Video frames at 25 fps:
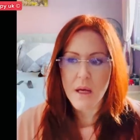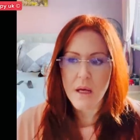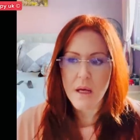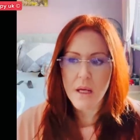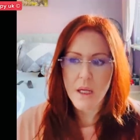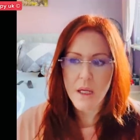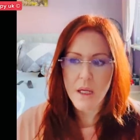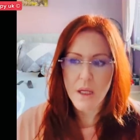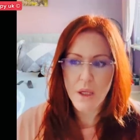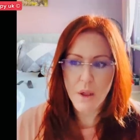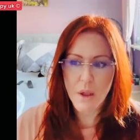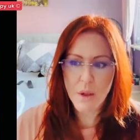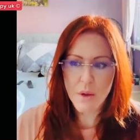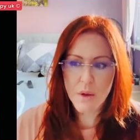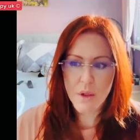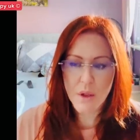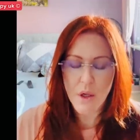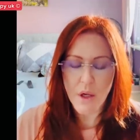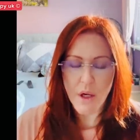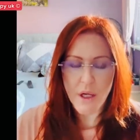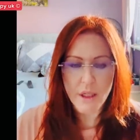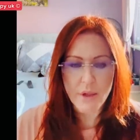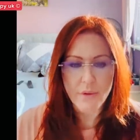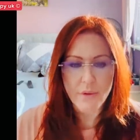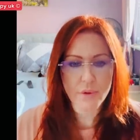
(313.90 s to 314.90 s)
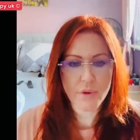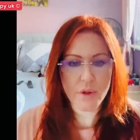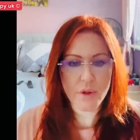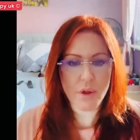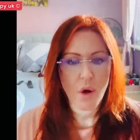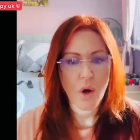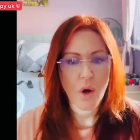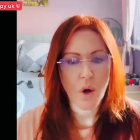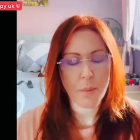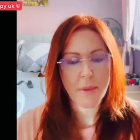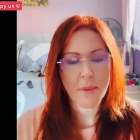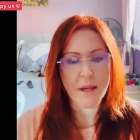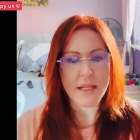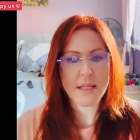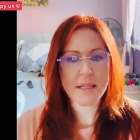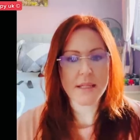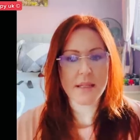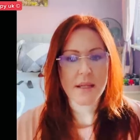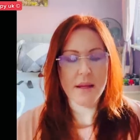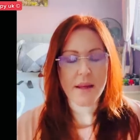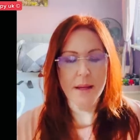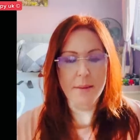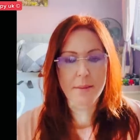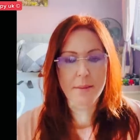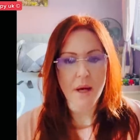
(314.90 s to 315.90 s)
you know, the kind of comments
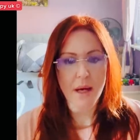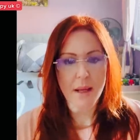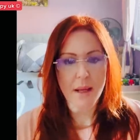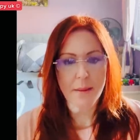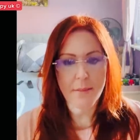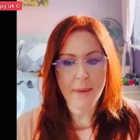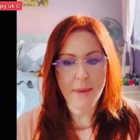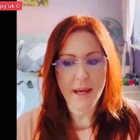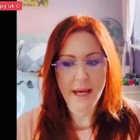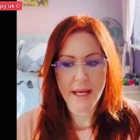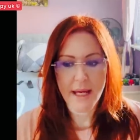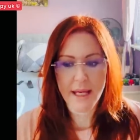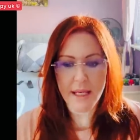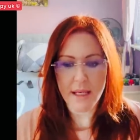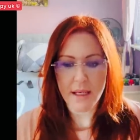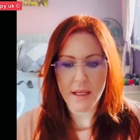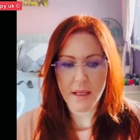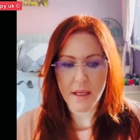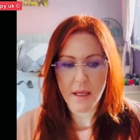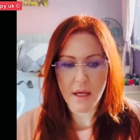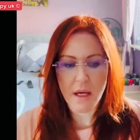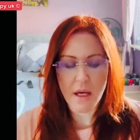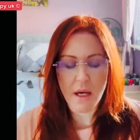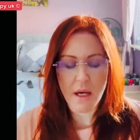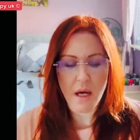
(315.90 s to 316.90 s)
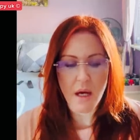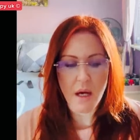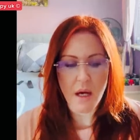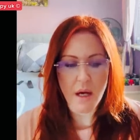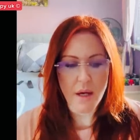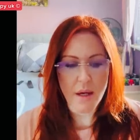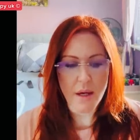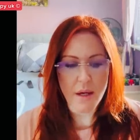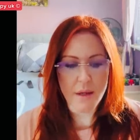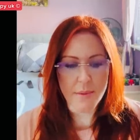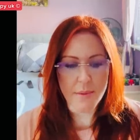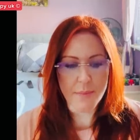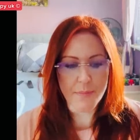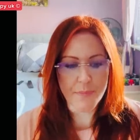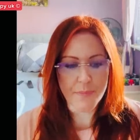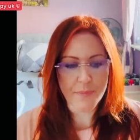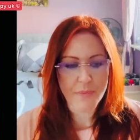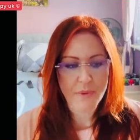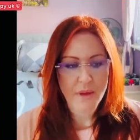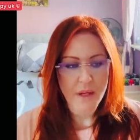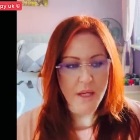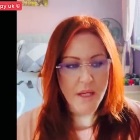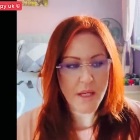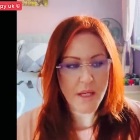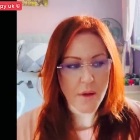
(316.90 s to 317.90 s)
that they might make. Um,
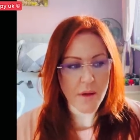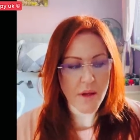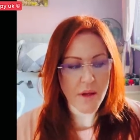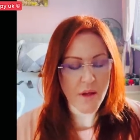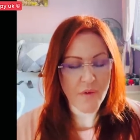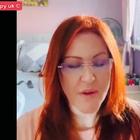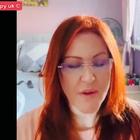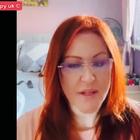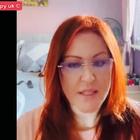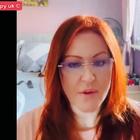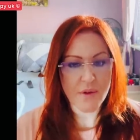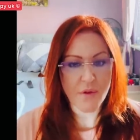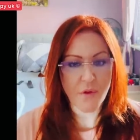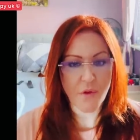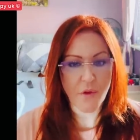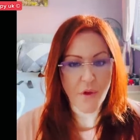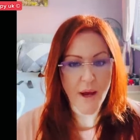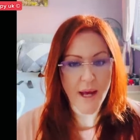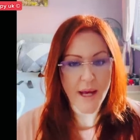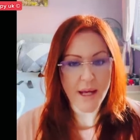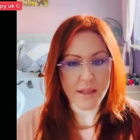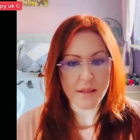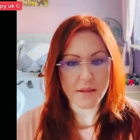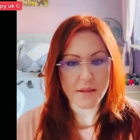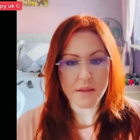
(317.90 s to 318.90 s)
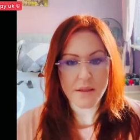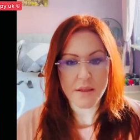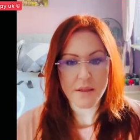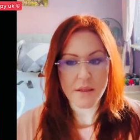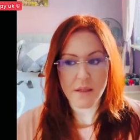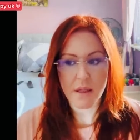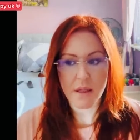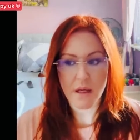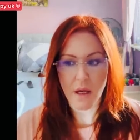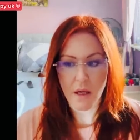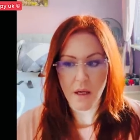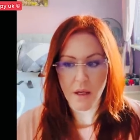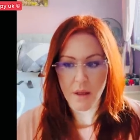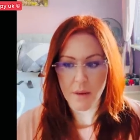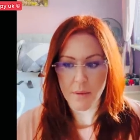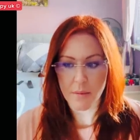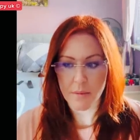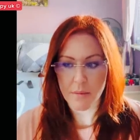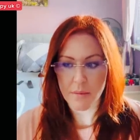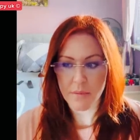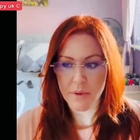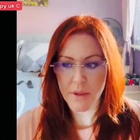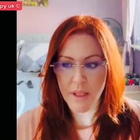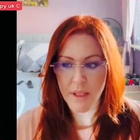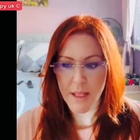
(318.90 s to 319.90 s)
you know, if it's a friend,
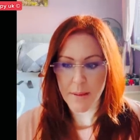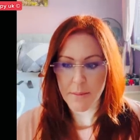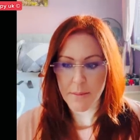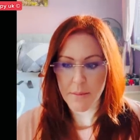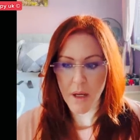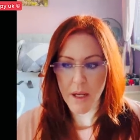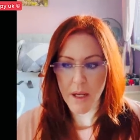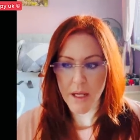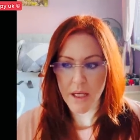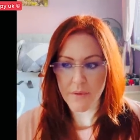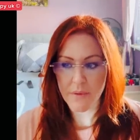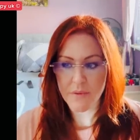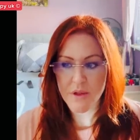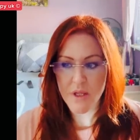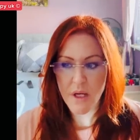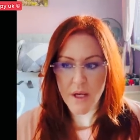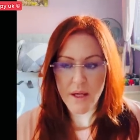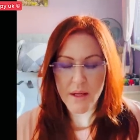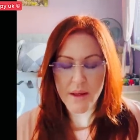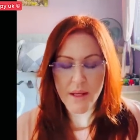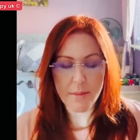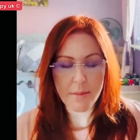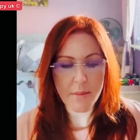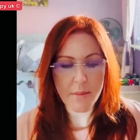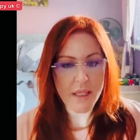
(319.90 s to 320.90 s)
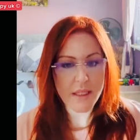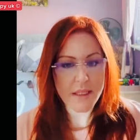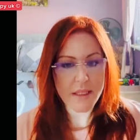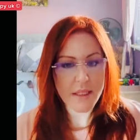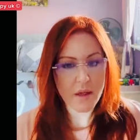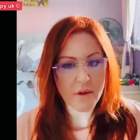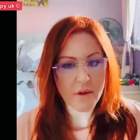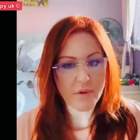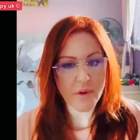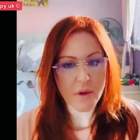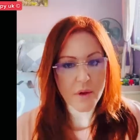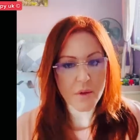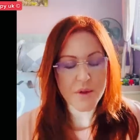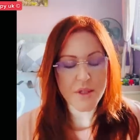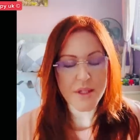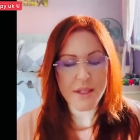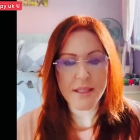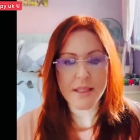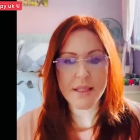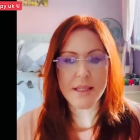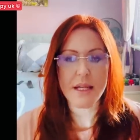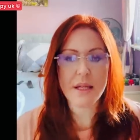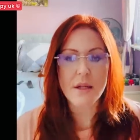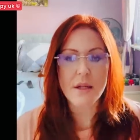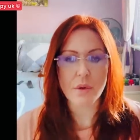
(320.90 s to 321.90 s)
um, they might have, di they might divulge a
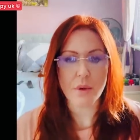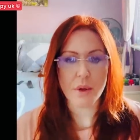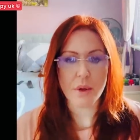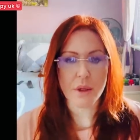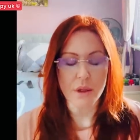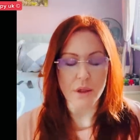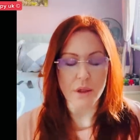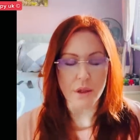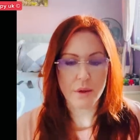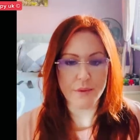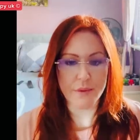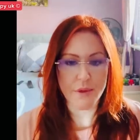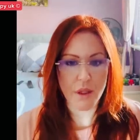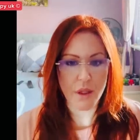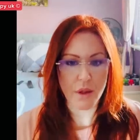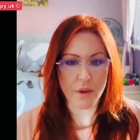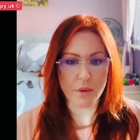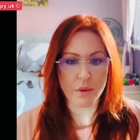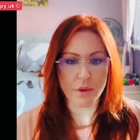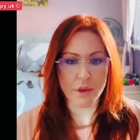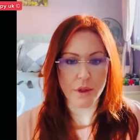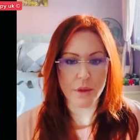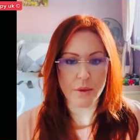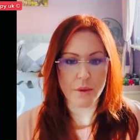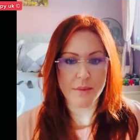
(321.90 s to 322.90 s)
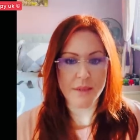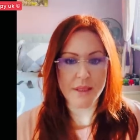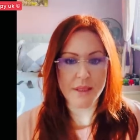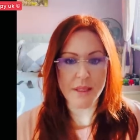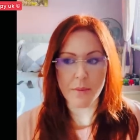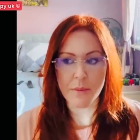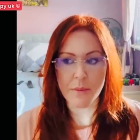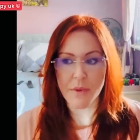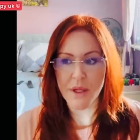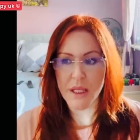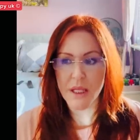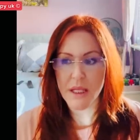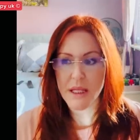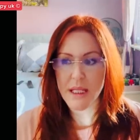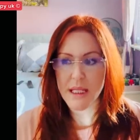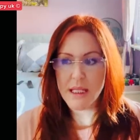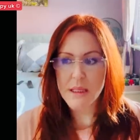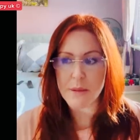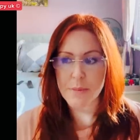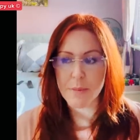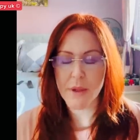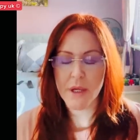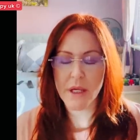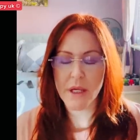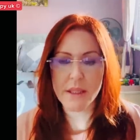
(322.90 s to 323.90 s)
secret that you've told them, something
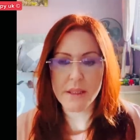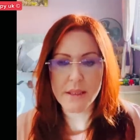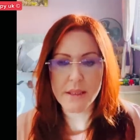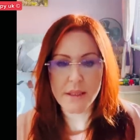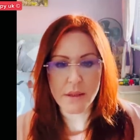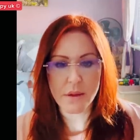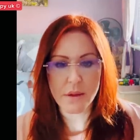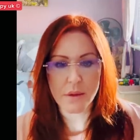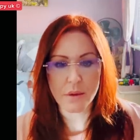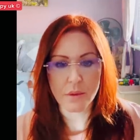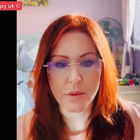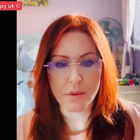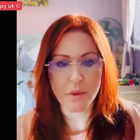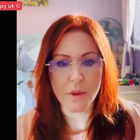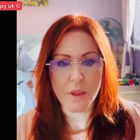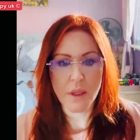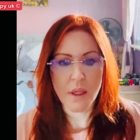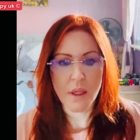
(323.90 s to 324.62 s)
that's personal,